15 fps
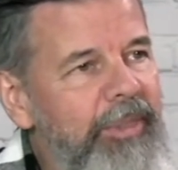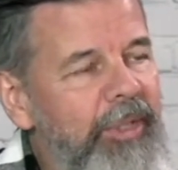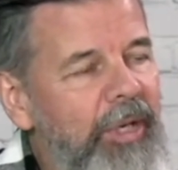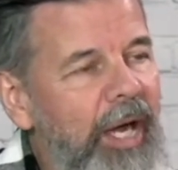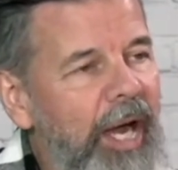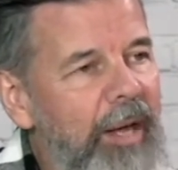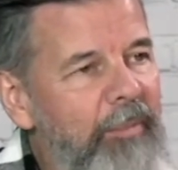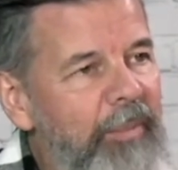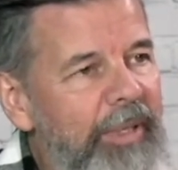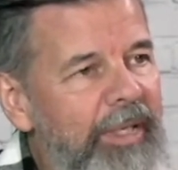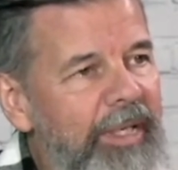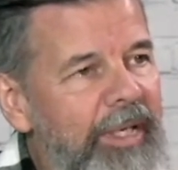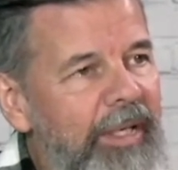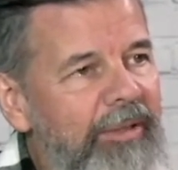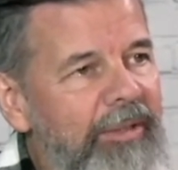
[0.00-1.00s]
you're
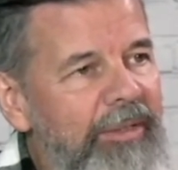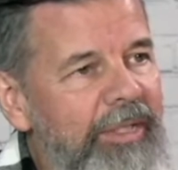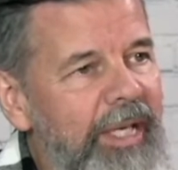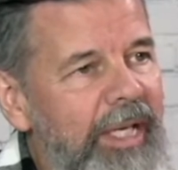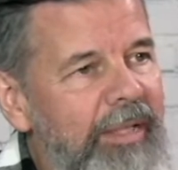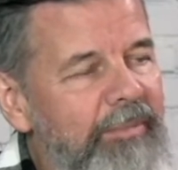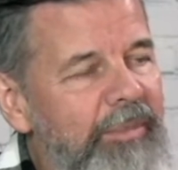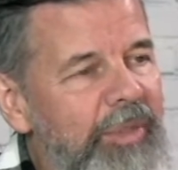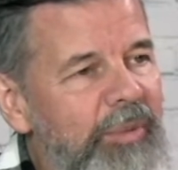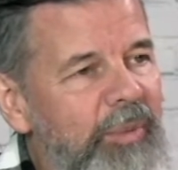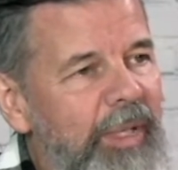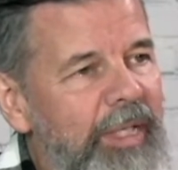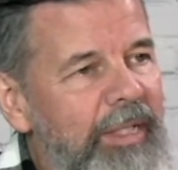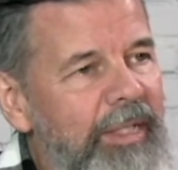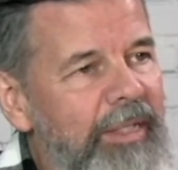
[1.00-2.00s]
hopping, and other
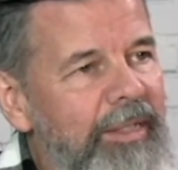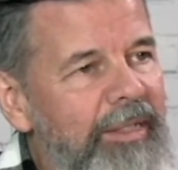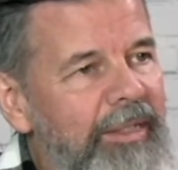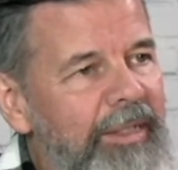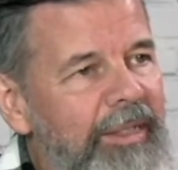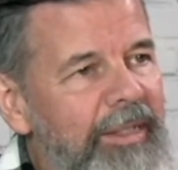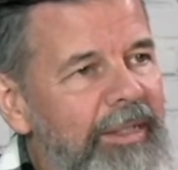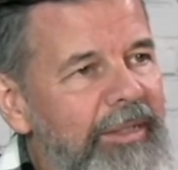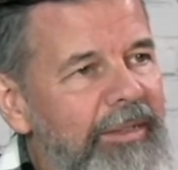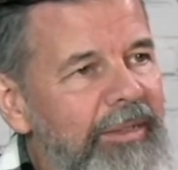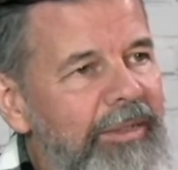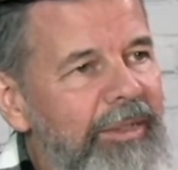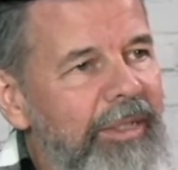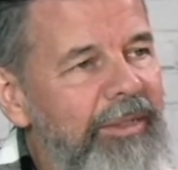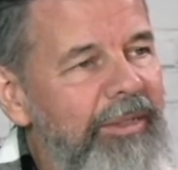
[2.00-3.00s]
times when
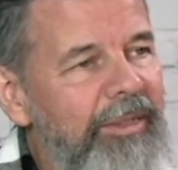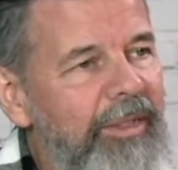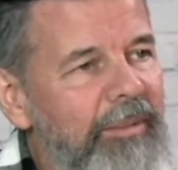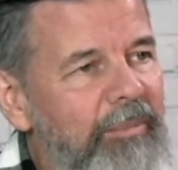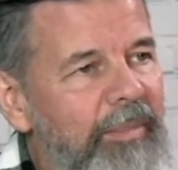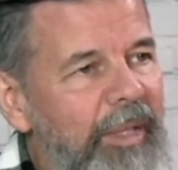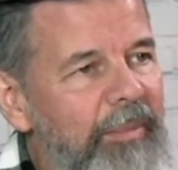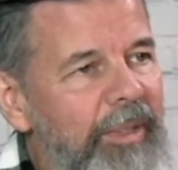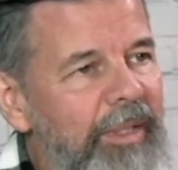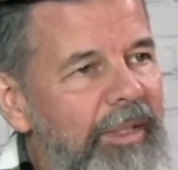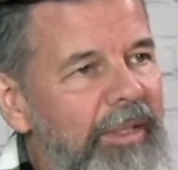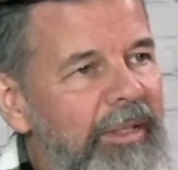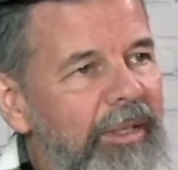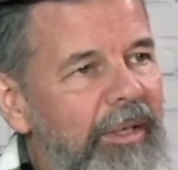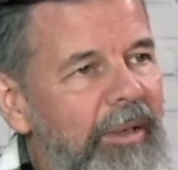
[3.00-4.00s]
it's
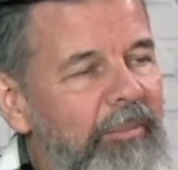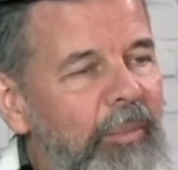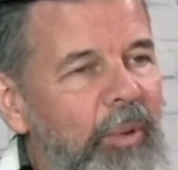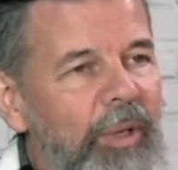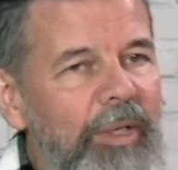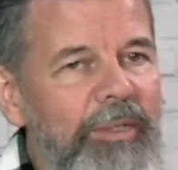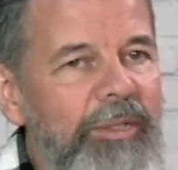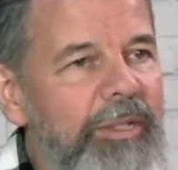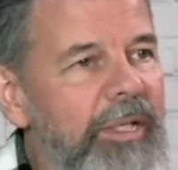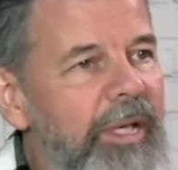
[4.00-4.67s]
maybe a more